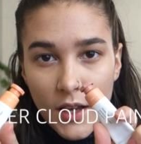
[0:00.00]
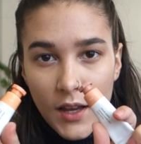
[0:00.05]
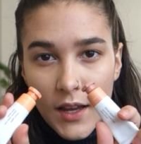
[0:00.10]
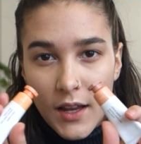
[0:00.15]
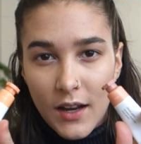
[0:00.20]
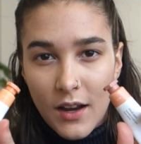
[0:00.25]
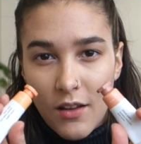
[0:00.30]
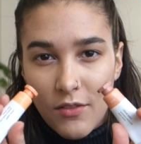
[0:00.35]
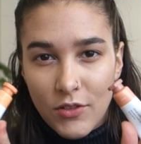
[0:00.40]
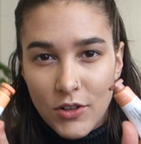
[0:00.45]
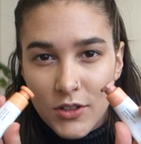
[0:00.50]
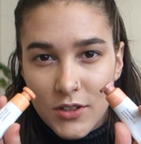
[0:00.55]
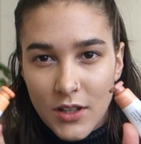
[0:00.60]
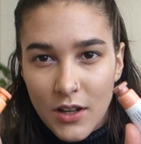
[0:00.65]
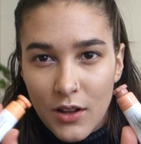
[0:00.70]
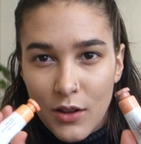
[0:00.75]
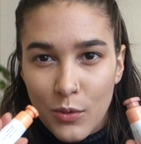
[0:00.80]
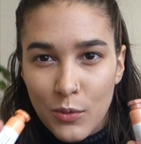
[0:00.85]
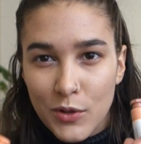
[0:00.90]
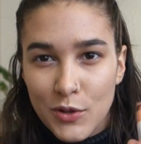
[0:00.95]
I can never
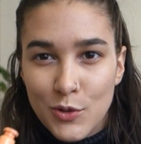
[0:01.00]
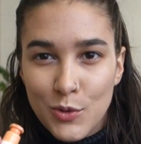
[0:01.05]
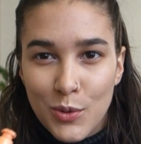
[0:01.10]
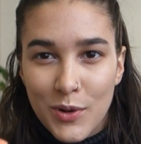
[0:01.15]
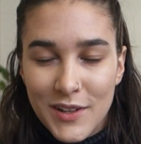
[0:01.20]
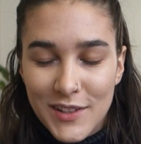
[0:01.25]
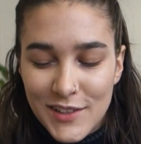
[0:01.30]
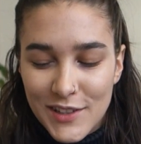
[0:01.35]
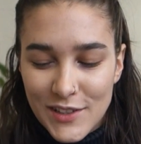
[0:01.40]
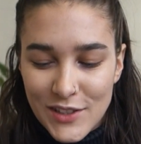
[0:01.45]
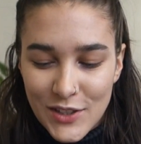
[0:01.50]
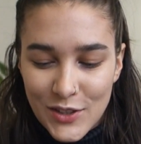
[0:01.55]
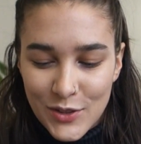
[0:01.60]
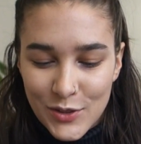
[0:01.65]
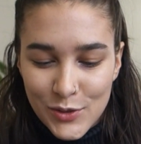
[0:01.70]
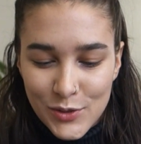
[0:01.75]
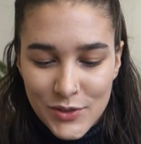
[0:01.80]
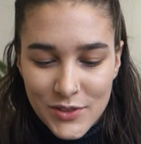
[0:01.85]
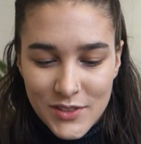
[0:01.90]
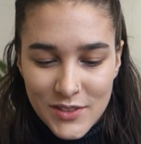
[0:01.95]
tell which one to
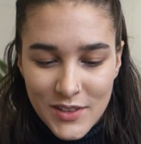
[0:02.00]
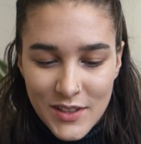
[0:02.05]
use.